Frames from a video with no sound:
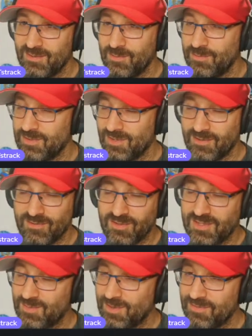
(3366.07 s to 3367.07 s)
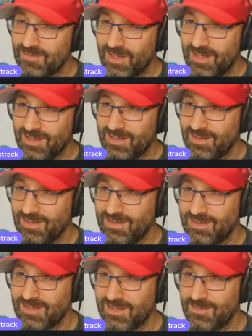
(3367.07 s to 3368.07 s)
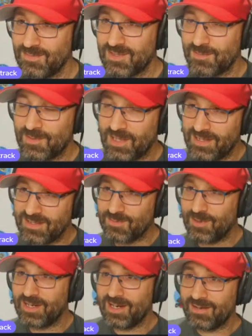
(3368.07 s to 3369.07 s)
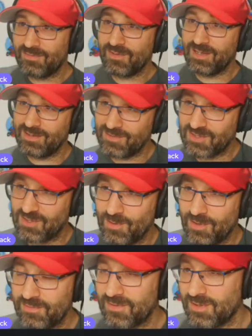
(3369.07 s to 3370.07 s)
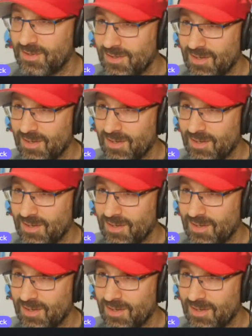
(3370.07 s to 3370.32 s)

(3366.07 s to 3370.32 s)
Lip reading: do it with DeAndre Swift. Like, he just seems to play his way out of favor so often.